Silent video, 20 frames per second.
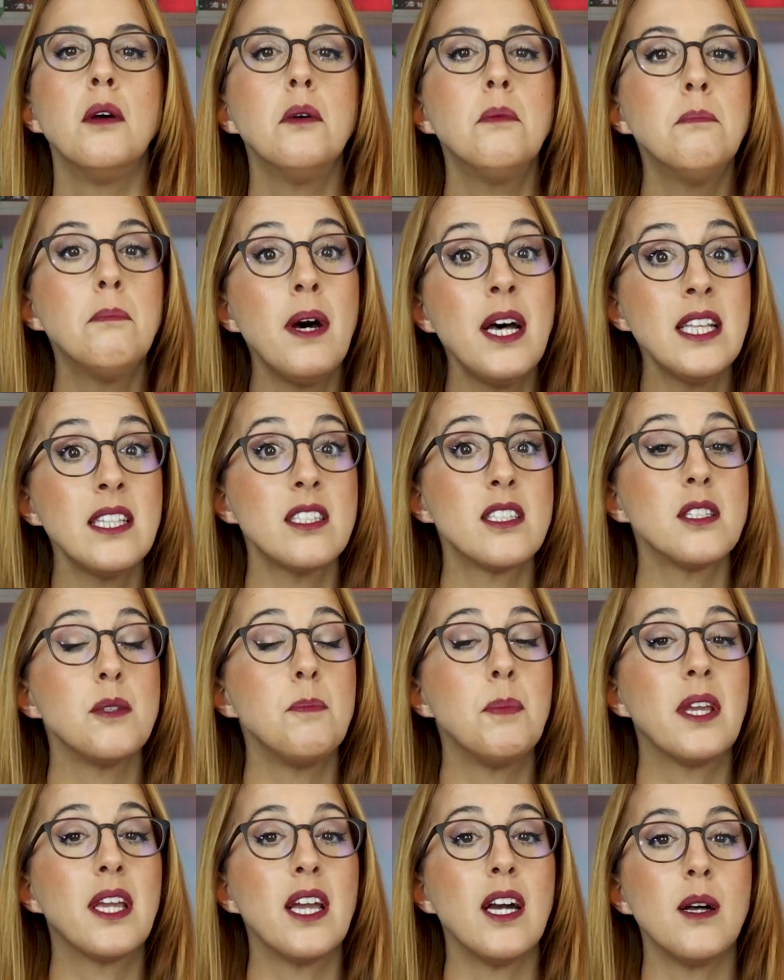Must
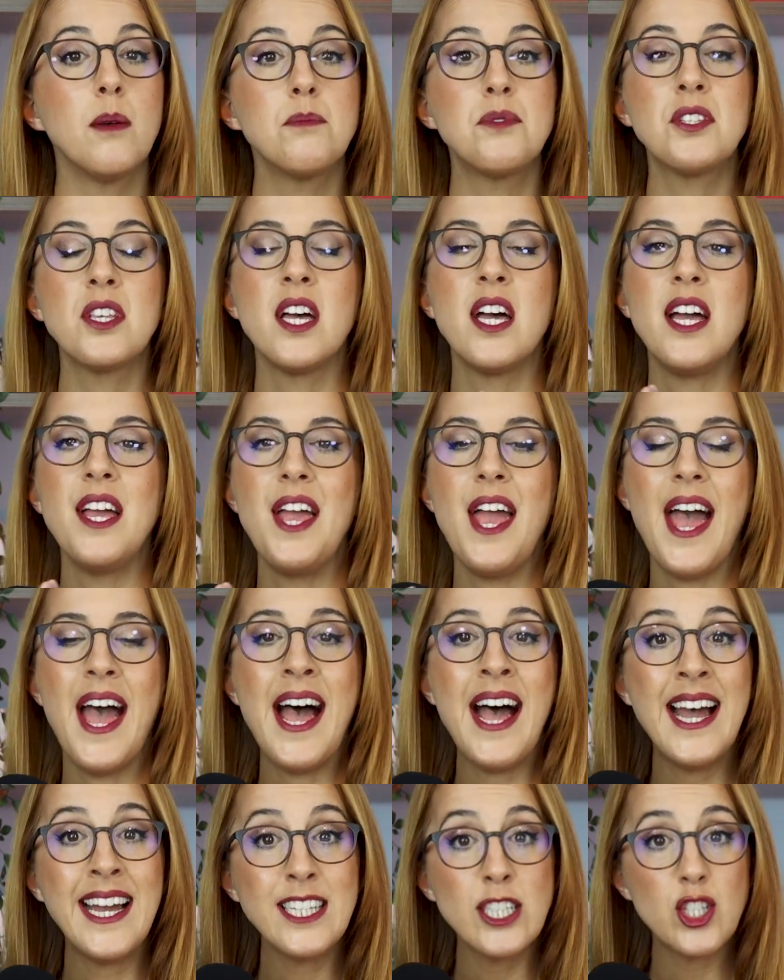becomes
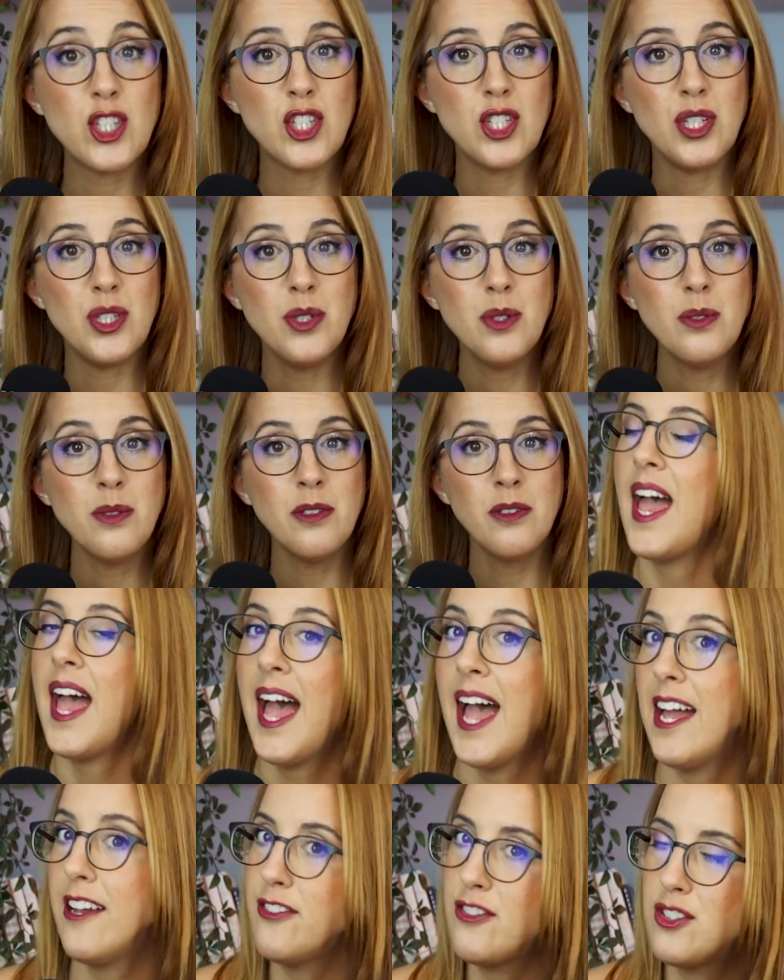had to.
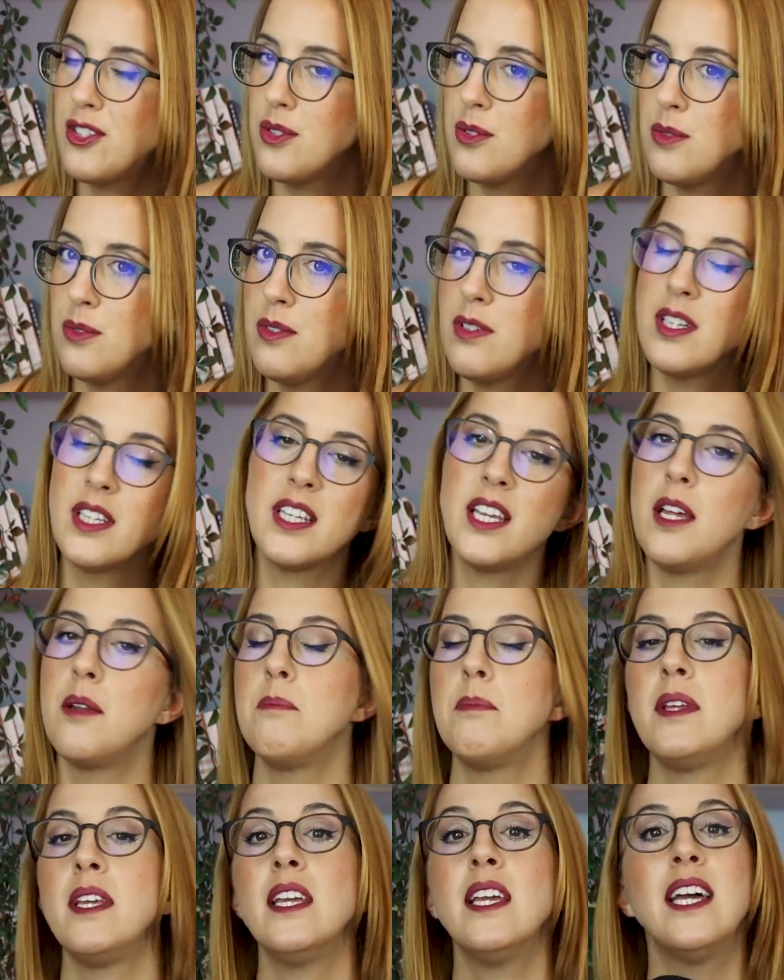Have to
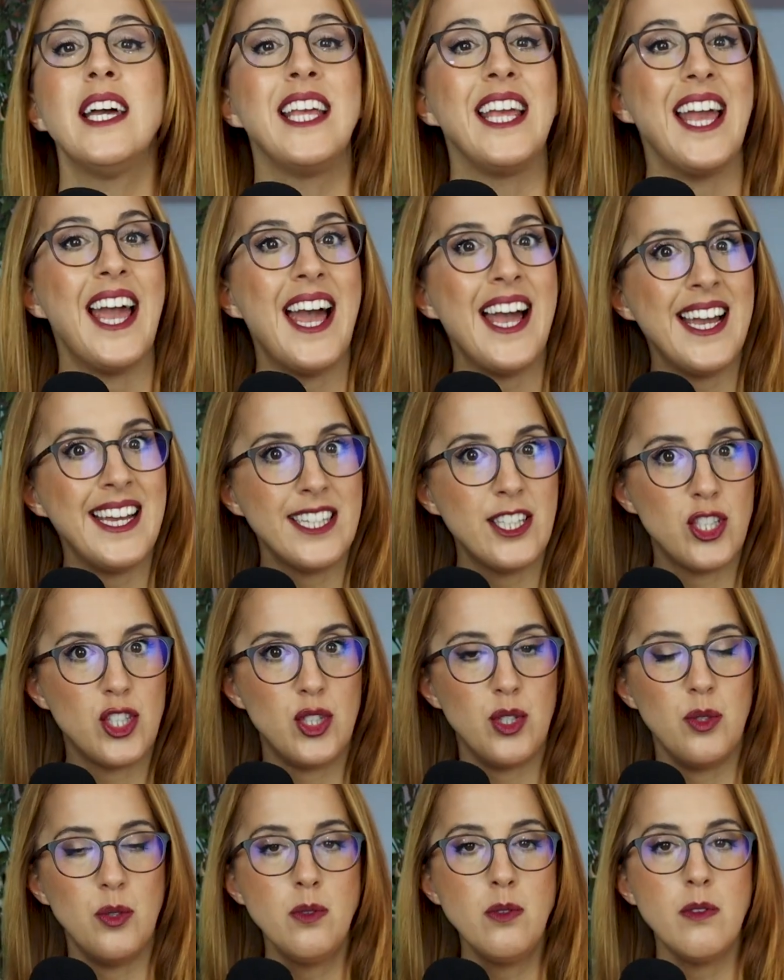can be had
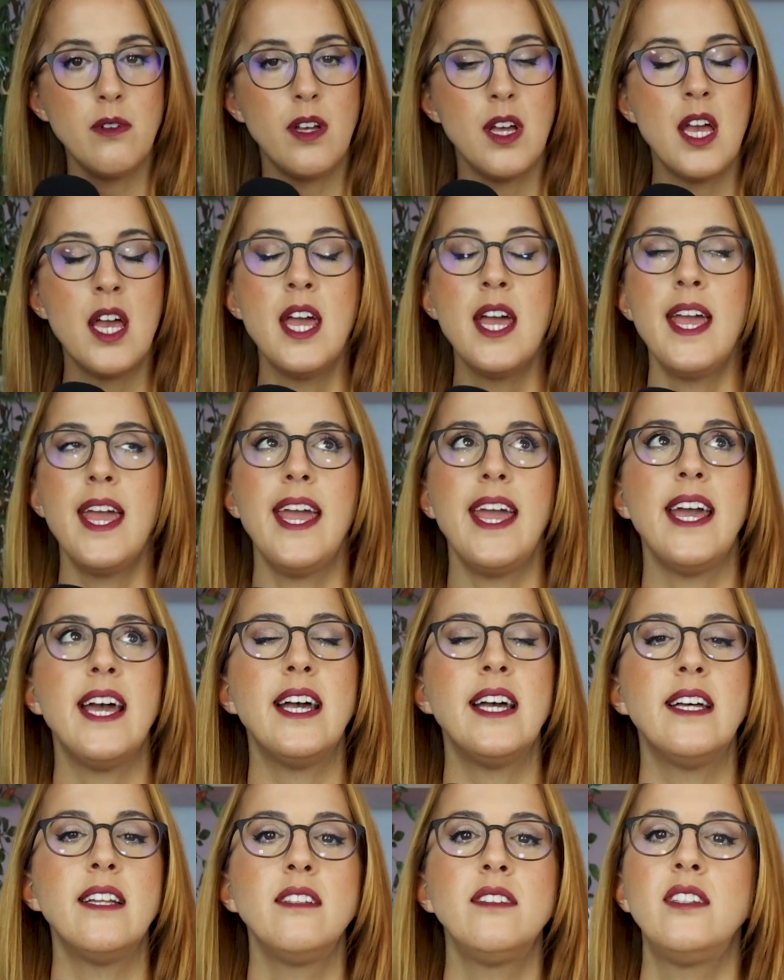to.
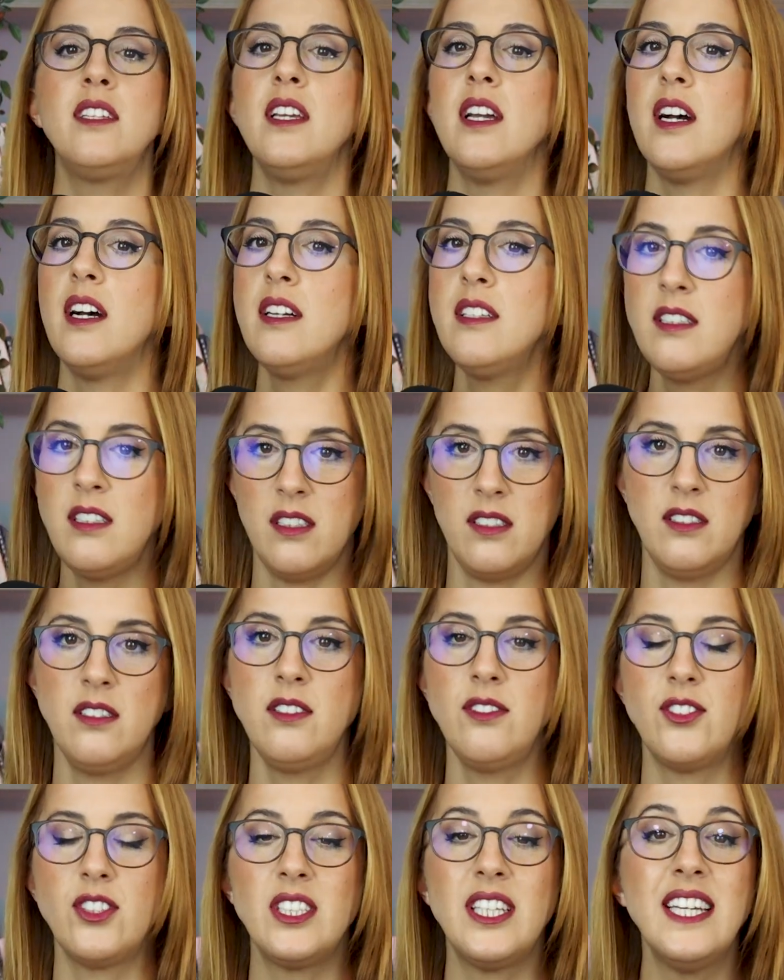And the
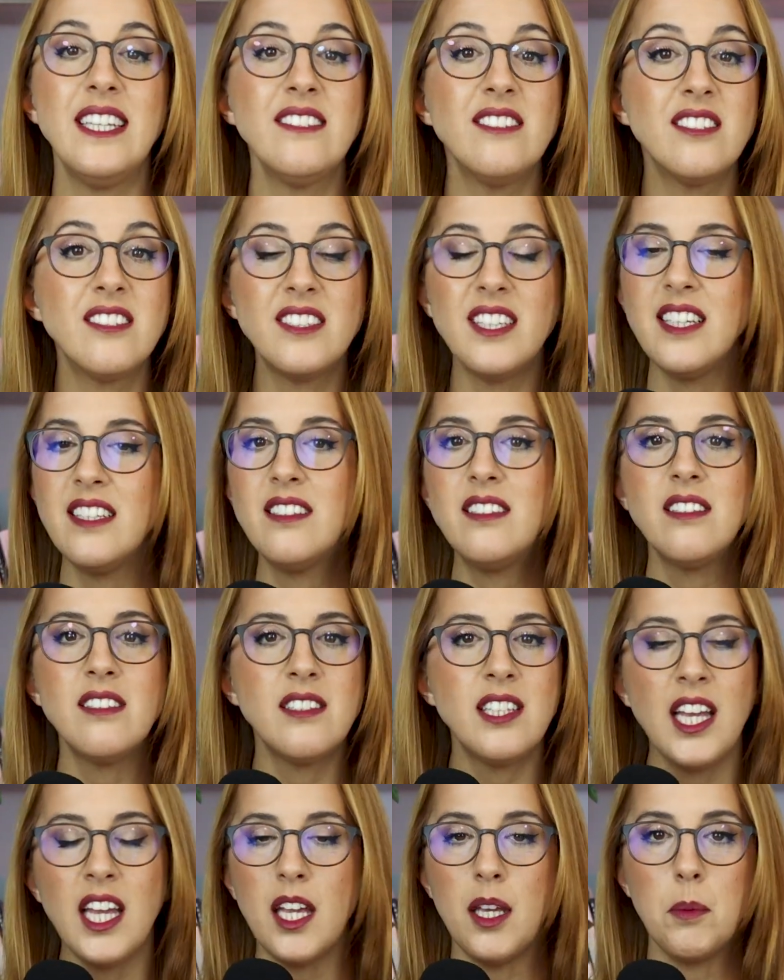others can stay the
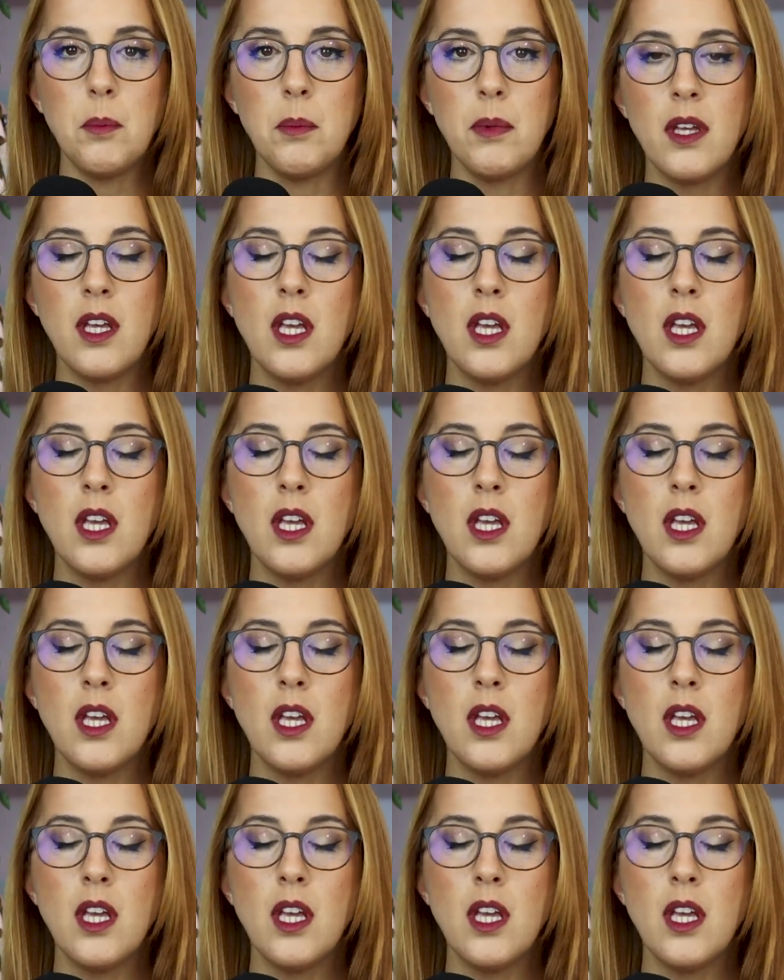same.